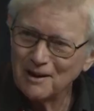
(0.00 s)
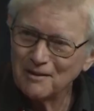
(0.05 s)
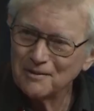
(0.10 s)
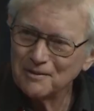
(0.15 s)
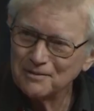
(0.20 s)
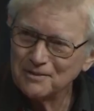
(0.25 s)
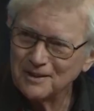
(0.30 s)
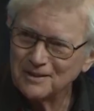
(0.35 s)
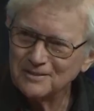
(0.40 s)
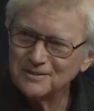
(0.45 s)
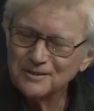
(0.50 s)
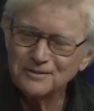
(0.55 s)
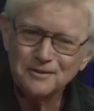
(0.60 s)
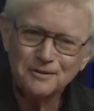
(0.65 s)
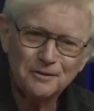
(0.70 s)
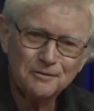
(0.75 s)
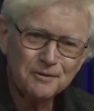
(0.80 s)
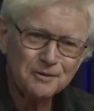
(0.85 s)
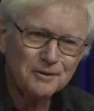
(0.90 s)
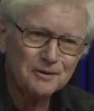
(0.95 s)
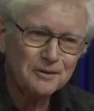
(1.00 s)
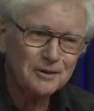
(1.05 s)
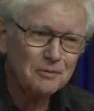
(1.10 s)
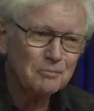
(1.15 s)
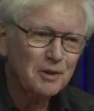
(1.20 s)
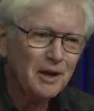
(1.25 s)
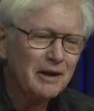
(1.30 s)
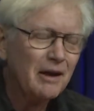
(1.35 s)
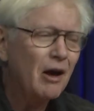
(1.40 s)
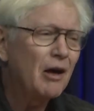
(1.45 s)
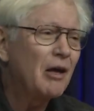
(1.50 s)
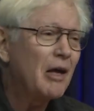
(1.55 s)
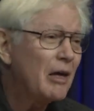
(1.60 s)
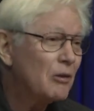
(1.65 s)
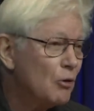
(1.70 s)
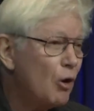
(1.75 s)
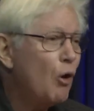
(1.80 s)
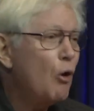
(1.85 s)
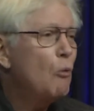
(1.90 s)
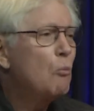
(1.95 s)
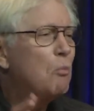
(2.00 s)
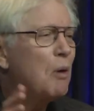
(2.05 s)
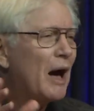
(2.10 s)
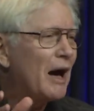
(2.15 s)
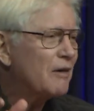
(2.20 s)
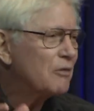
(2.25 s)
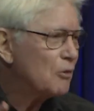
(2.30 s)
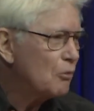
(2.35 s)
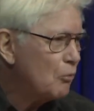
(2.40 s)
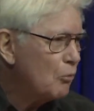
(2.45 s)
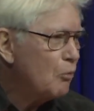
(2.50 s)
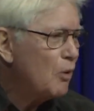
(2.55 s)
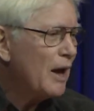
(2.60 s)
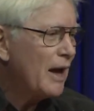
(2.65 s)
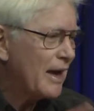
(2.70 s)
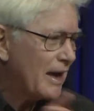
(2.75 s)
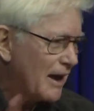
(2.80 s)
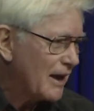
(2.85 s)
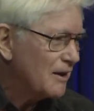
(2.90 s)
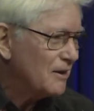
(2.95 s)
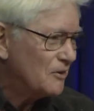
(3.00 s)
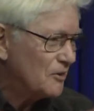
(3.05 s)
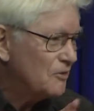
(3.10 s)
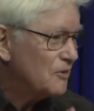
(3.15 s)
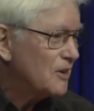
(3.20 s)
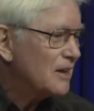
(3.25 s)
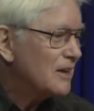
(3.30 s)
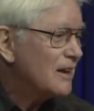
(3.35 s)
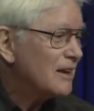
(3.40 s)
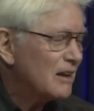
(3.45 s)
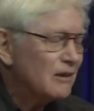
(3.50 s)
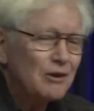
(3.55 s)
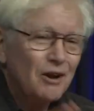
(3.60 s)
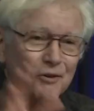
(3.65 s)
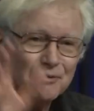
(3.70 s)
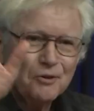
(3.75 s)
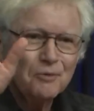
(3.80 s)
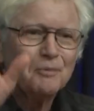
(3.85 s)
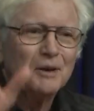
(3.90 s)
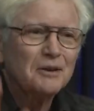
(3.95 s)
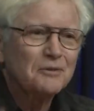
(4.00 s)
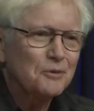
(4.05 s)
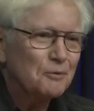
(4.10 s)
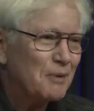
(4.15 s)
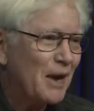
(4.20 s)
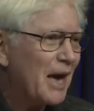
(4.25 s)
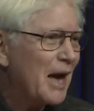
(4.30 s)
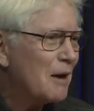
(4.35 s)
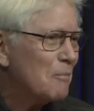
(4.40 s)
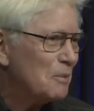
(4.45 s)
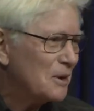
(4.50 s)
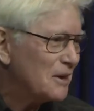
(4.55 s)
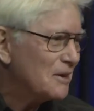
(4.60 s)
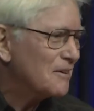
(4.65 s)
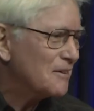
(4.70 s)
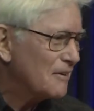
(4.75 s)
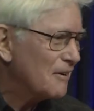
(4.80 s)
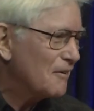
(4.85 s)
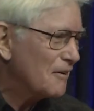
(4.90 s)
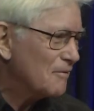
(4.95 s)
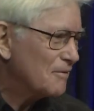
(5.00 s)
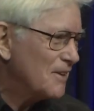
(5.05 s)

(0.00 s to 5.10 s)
the things that children learn in play. And oh, by the way, I can sneak in, it also makes them happy, you know.